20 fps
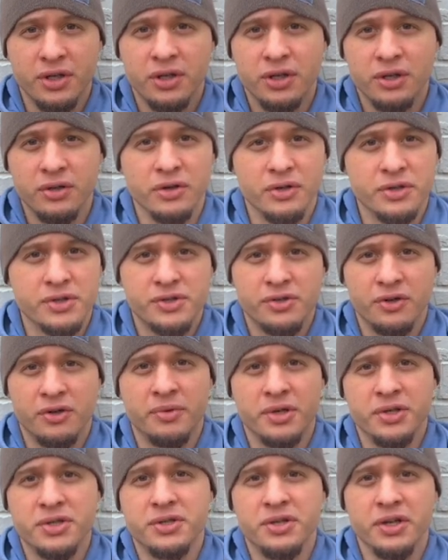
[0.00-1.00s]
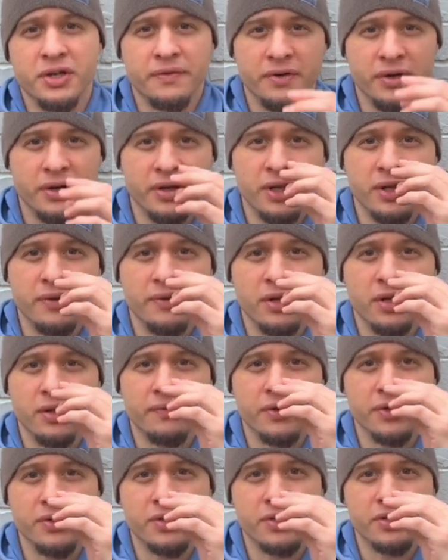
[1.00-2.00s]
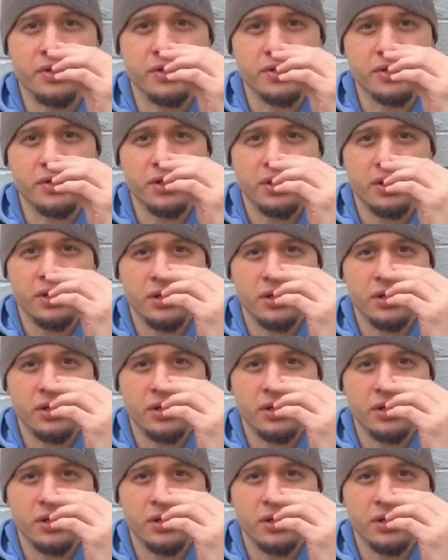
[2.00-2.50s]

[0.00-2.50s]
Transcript: look so much different, even if it's just